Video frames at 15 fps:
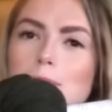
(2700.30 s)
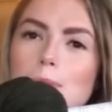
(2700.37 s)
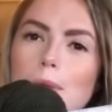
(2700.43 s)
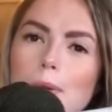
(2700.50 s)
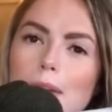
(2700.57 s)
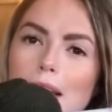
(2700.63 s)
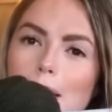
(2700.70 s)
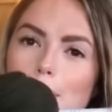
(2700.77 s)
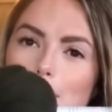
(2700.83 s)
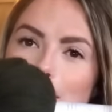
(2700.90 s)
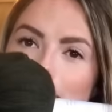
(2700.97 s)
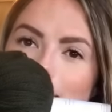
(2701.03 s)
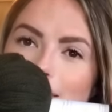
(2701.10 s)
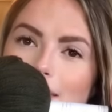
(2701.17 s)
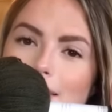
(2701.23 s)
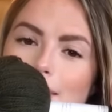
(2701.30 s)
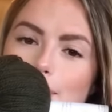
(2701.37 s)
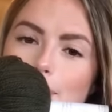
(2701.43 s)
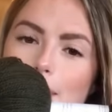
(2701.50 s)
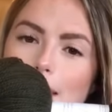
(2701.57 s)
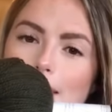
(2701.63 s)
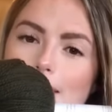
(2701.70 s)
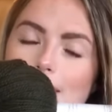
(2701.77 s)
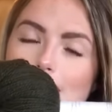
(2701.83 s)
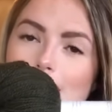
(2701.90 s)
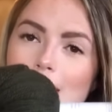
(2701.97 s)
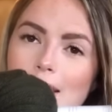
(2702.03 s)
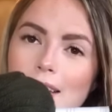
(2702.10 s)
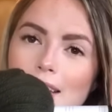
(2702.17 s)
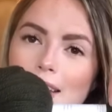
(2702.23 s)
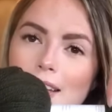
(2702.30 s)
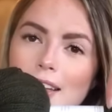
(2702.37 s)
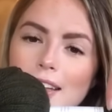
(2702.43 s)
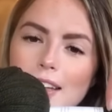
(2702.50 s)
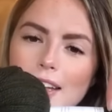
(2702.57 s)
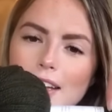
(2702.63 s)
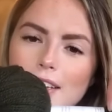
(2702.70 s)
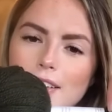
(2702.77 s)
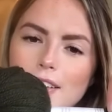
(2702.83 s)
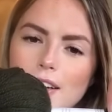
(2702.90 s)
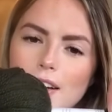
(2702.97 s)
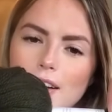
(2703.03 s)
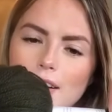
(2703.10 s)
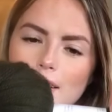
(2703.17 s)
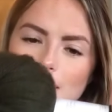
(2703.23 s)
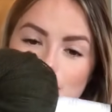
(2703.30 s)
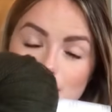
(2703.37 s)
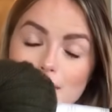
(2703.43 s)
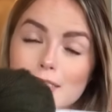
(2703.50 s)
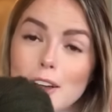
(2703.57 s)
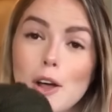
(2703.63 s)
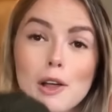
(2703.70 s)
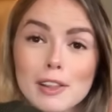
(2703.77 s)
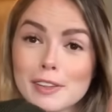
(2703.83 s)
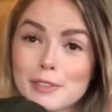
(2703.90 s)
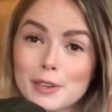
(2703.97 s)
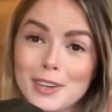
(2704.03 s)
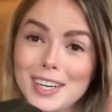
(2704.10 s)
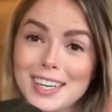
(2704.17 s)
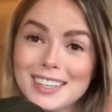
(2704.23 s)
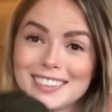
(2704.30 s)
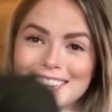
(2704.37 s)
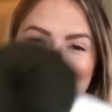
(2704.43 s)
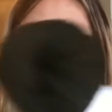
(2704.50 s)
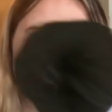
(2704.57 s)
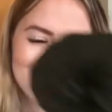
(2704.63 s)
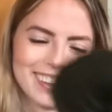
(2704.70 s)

It's blowing out a bit, but it's like a dark olive green.